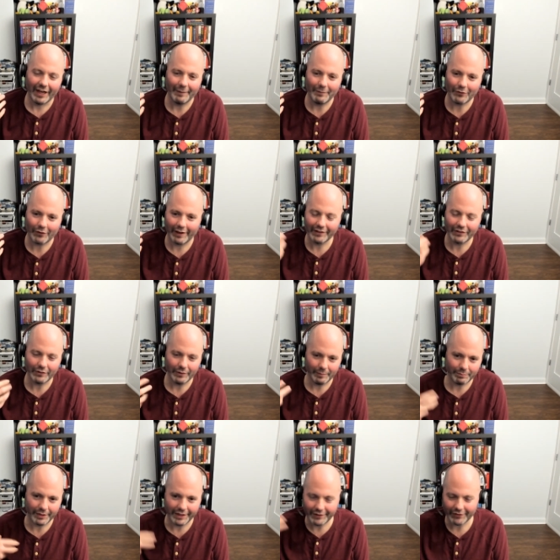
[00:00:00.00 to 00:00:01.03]
I'm trying to
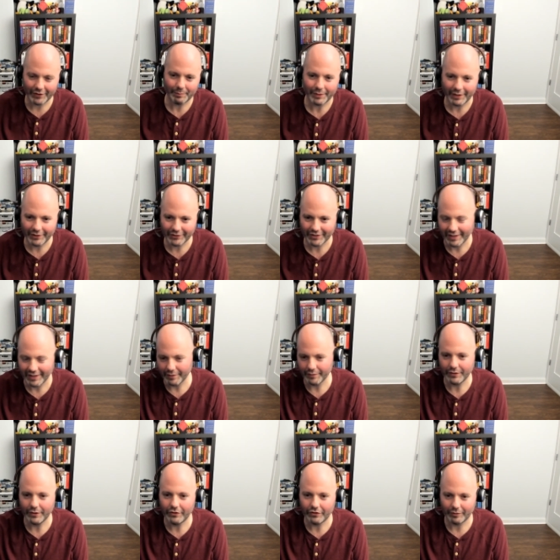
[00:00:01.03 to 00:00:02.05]
embrace the present and
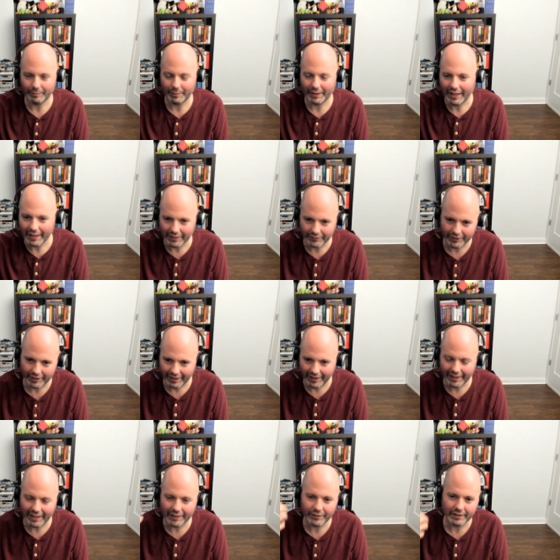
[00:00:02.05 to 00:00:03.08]
the future, but I live in
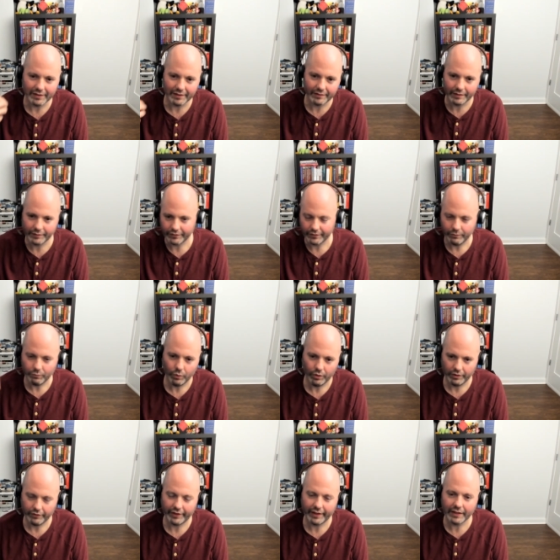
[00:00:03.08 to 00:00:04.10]
the different
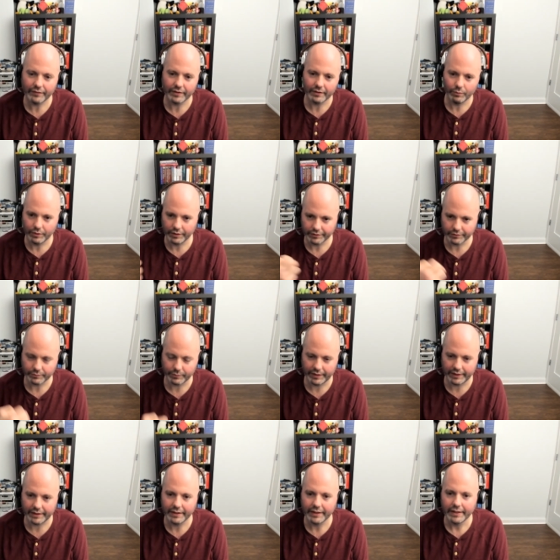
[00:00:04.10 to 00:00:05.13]
world. I live in the world
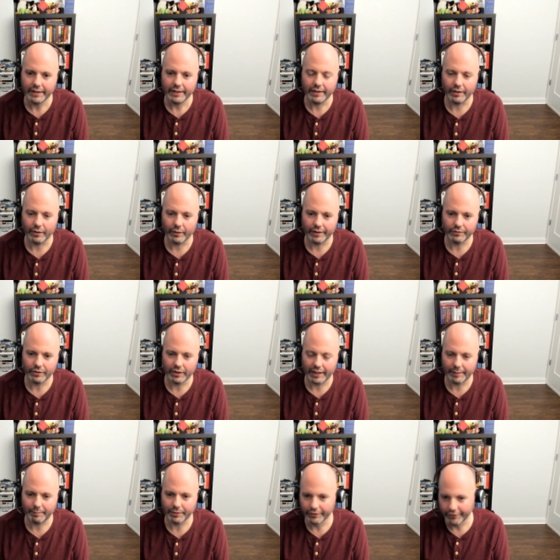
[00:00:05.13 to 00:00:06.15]
where,
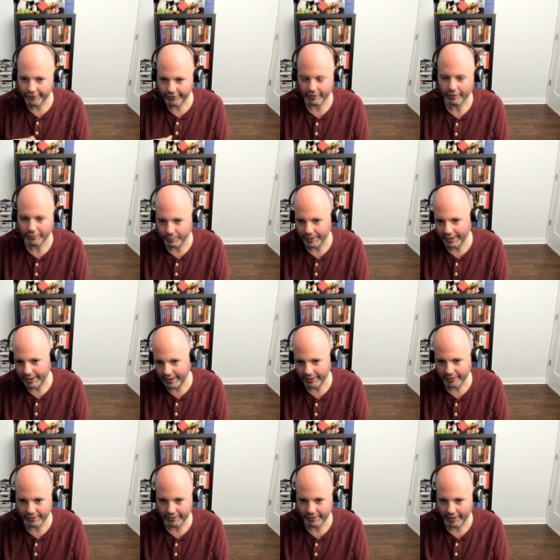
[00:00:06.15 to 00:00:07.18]
I build software
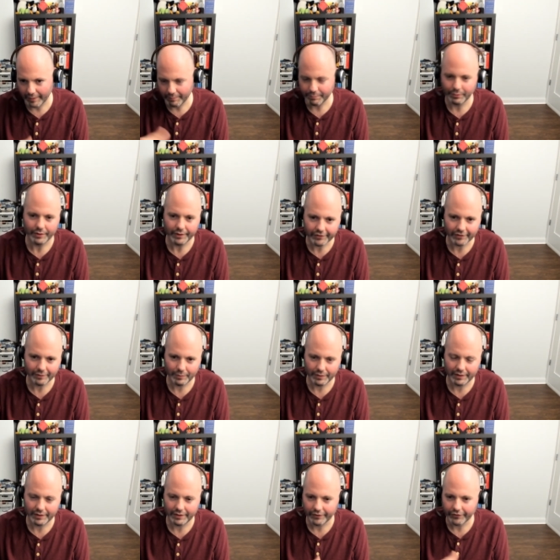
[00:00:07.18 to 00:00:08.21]
here and I put it
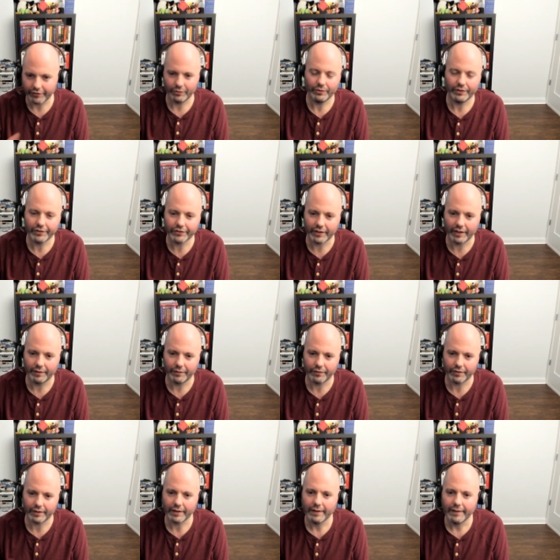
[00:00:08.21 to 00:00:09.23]
somewhere else and all this kind
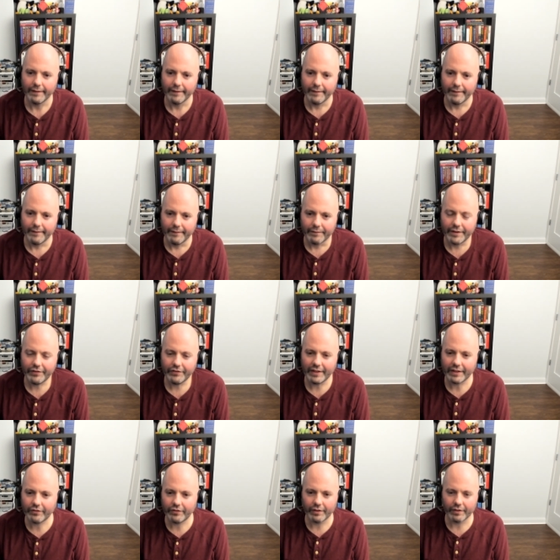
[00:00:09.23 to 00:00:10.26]
of thing.
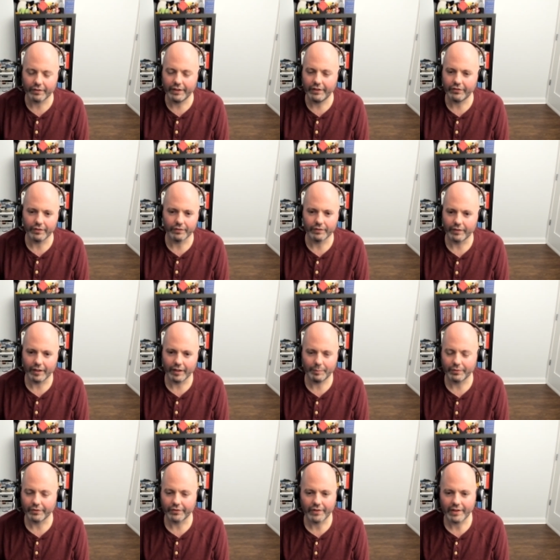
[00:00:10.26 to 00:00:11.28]
This next generation of
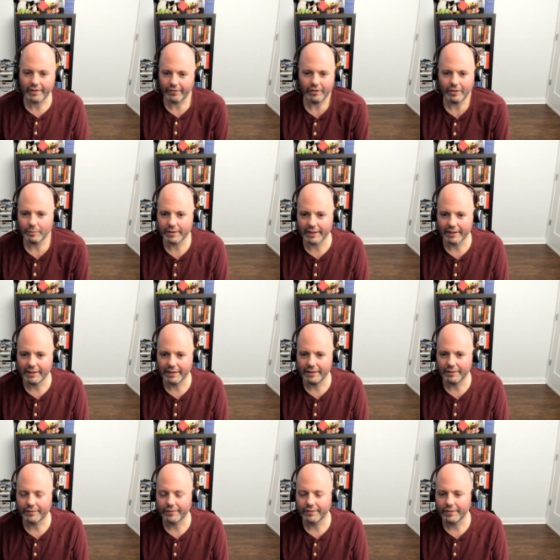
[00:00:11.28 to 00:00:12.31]
developers, that's not where they
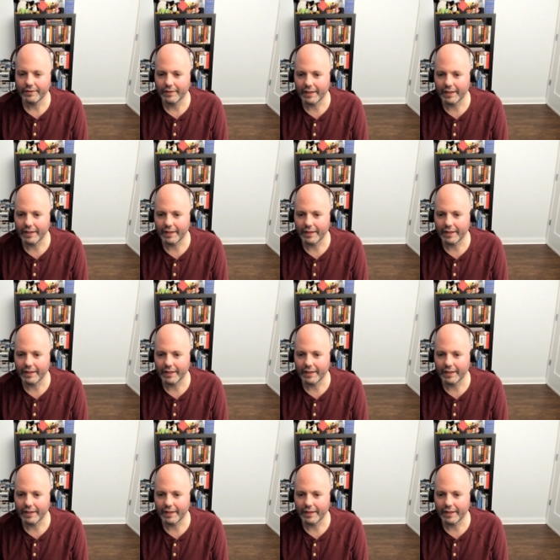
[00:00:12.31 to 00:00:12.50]
live.